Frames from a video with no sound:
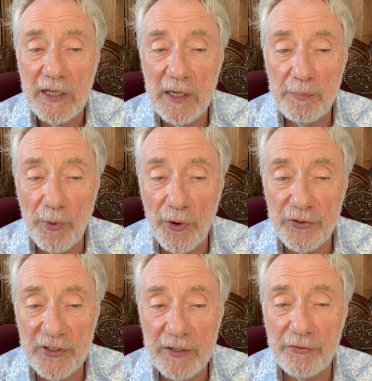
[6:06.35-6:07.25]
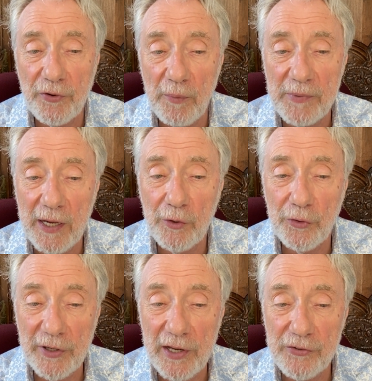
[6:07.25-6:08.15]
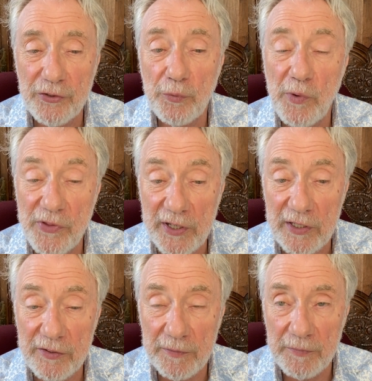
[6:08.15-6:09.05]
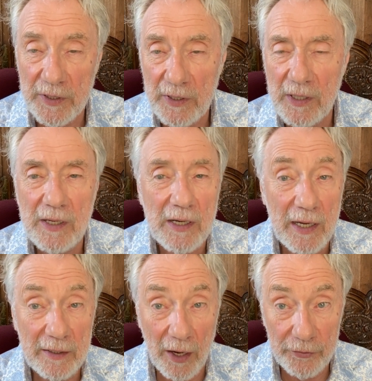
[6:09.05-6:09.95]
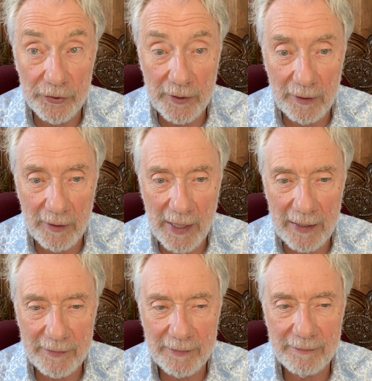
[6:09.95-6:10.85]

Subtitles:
emerging from their location within it. And how do you call that?